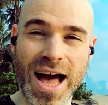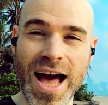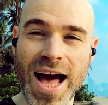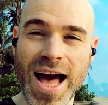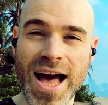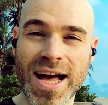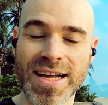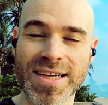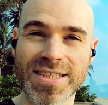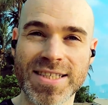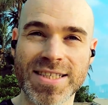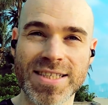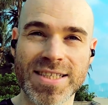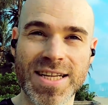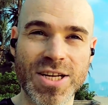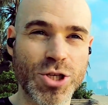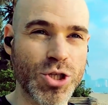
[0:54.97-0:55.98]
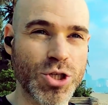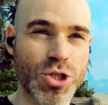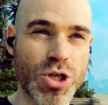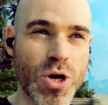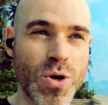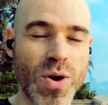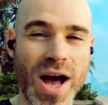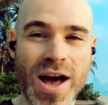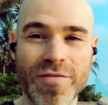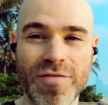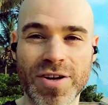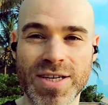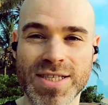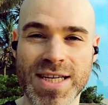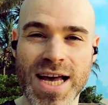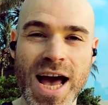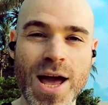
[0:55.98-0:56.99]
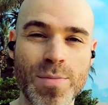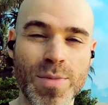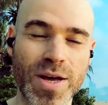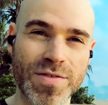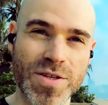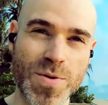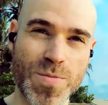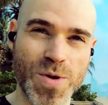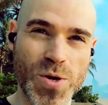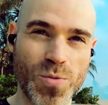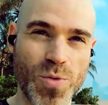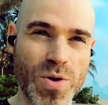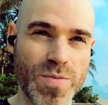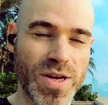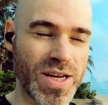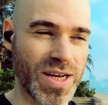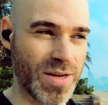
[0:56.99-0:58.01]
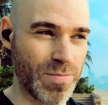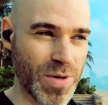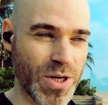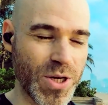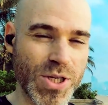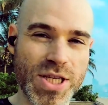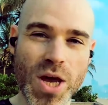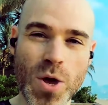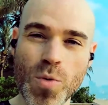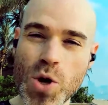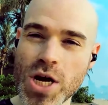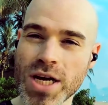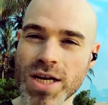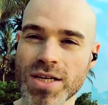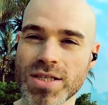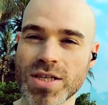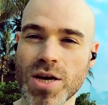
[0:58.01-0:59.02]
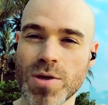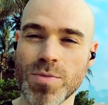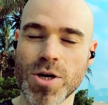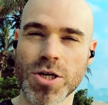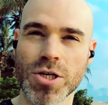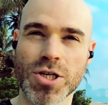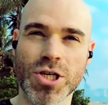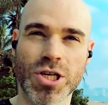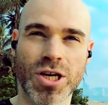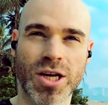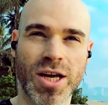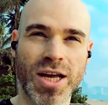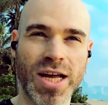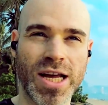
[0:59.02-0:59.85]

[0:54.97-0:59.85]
and they just don't have any time left to meet women and because they're working so much